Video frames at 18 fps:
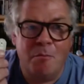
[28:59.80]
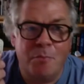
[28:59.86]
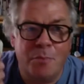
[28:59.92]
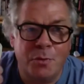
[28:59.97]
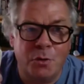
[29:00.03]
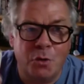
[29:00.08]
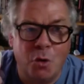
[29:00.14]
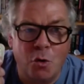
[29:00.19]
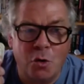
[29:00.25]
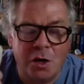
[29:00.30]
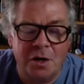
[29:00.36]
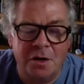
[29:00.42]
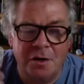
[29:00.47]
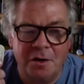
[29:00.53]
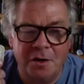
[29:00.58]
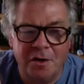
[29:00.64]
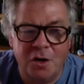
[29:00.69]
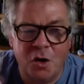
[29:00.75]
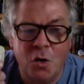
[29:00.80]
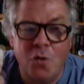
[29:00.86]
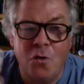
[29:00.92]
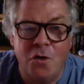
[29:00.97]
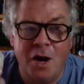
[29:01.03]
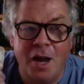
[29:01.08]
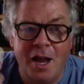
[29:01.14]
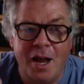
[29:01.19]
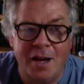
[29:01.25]
broken
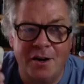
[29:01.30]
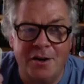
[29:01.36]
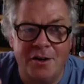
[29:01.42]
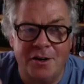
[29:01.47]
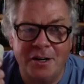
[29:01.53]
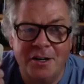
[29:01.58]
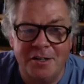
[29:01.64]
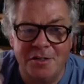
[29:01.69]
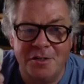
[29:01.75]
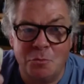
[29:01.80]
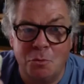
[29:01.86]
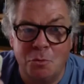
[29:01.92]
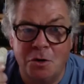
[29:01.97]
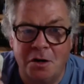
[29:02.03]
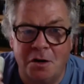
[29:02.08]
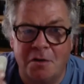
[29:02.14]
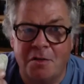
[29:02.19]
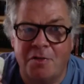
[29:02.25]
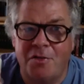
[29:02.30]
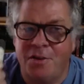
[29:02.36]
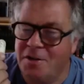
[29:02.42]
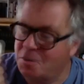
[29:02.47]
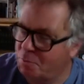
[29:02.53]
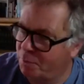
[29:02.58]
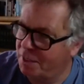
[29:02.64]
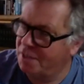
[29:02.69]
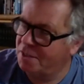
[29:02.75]
coat hanger is worth.
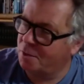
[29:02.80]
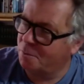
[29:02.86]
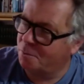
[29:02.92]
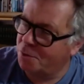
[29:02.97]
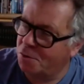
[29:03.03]
This piece of